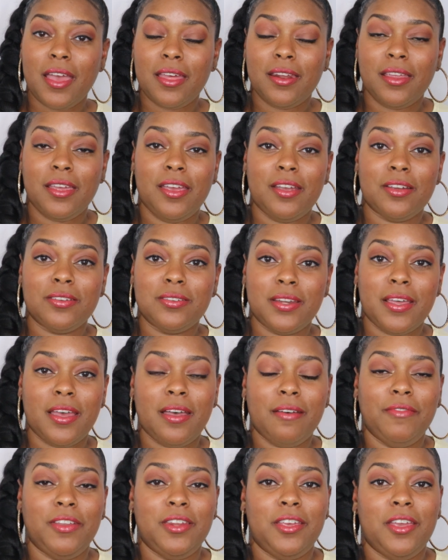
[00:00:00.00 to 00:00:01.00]
kind of
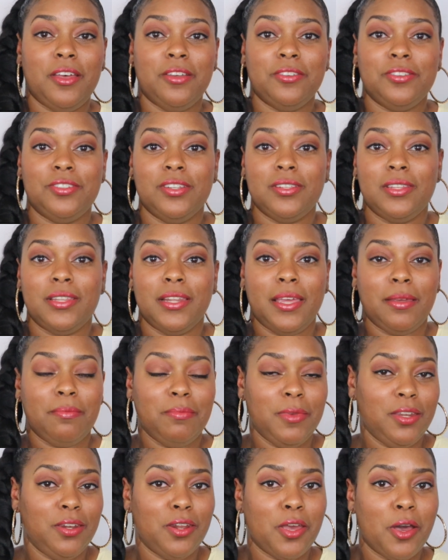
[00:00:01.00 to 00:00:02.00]
hairstyle videos, just let
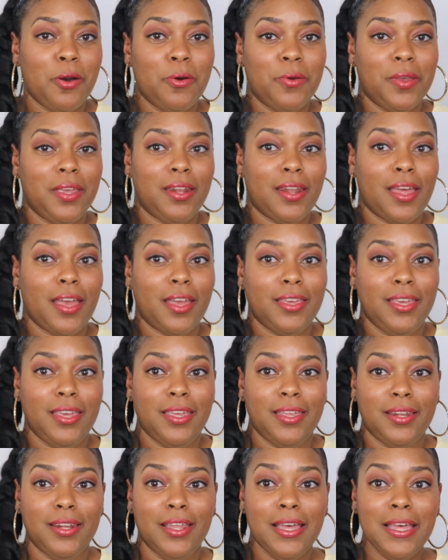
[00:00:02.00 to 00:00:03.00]
me know and I
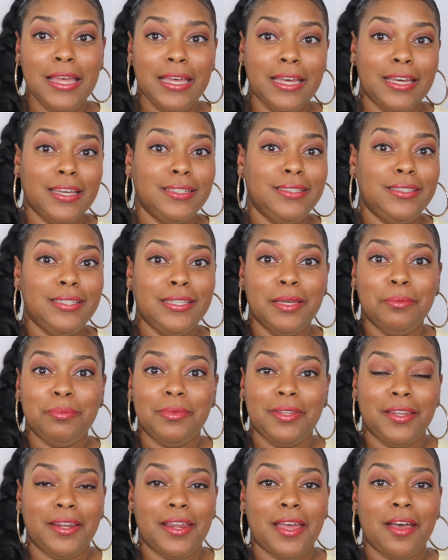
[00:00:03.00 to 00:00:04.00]
can
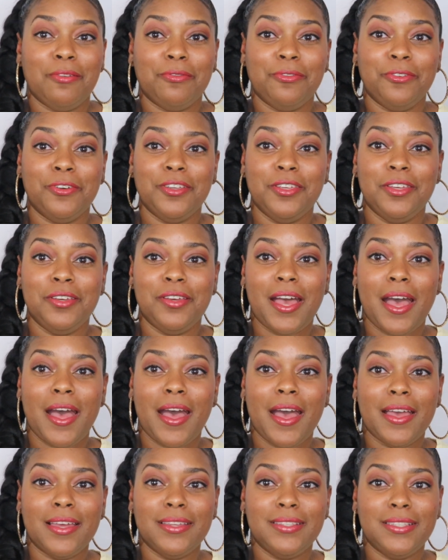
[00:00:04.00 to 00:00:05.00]
attempt it out for you
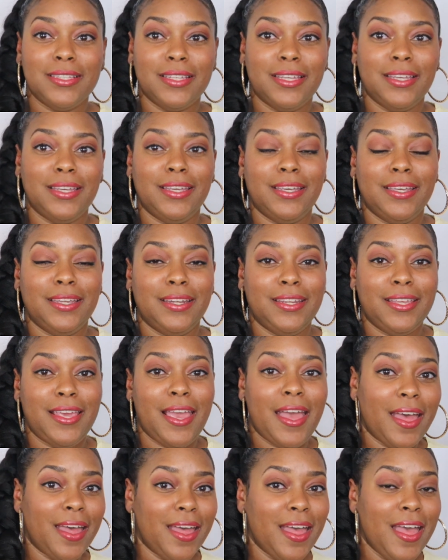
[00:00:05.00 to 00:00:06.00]
guys. And
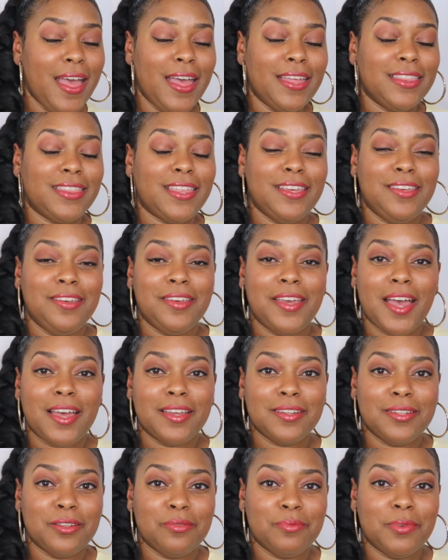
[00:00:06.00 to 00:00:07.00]
yeah, thank you
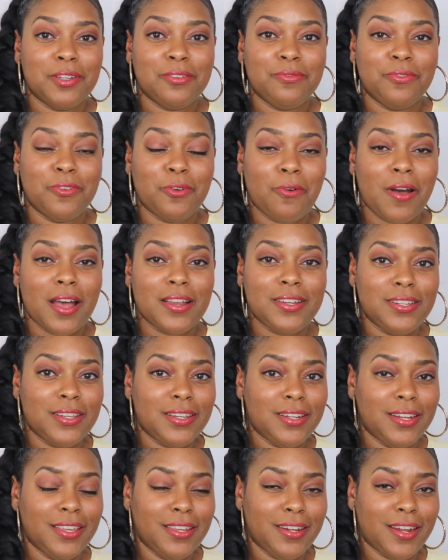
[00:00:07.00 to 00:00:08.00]
guys so much for
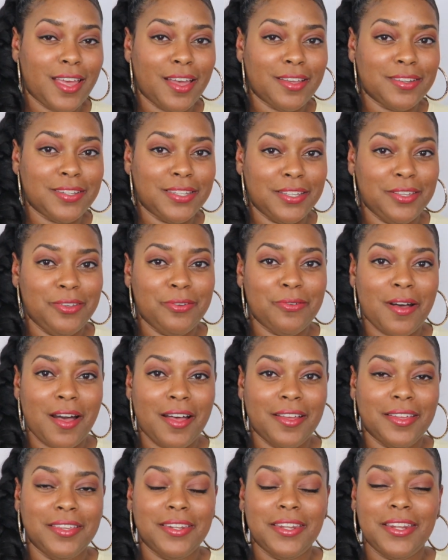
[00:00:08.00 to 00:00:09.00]
watching, and I'll see you
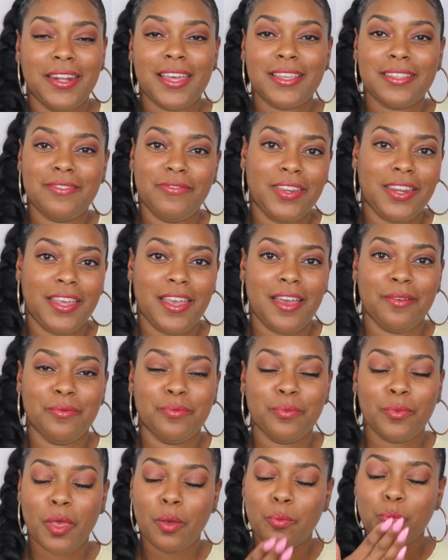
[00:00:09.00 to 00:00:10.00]
all in the next video.
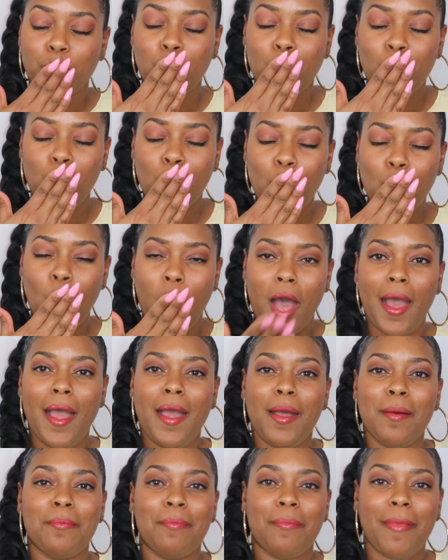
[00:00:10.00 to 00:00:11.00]
Mwah!
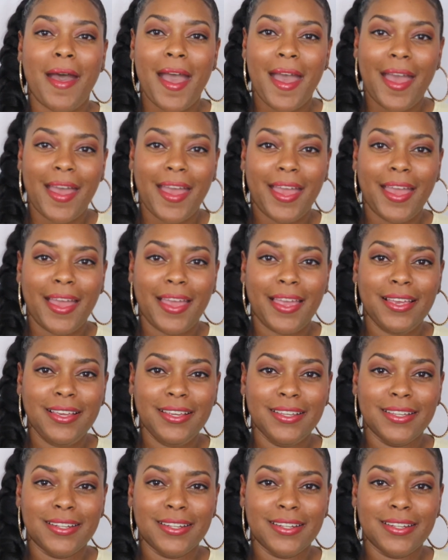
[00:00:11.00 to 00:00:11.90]
Bye!